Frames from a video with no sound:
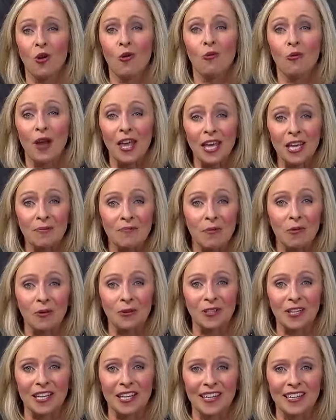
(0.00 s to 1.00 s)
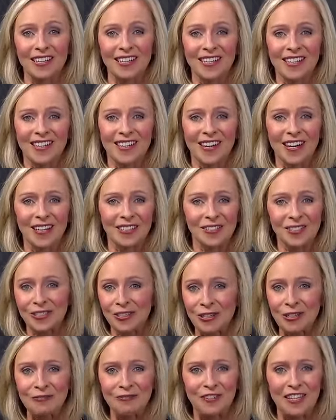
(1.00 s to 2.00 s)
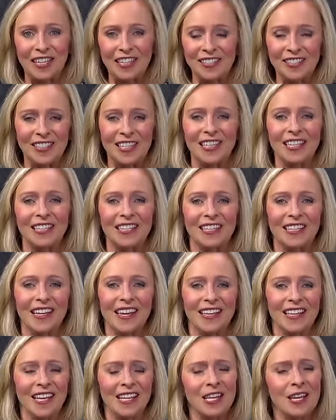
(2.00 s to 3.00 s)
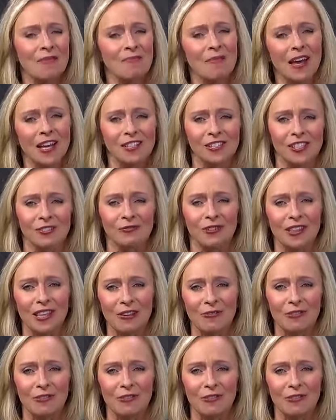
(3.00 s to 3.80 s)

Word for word: wakeboarding, uh, surfing, skiing. Can you imagine what they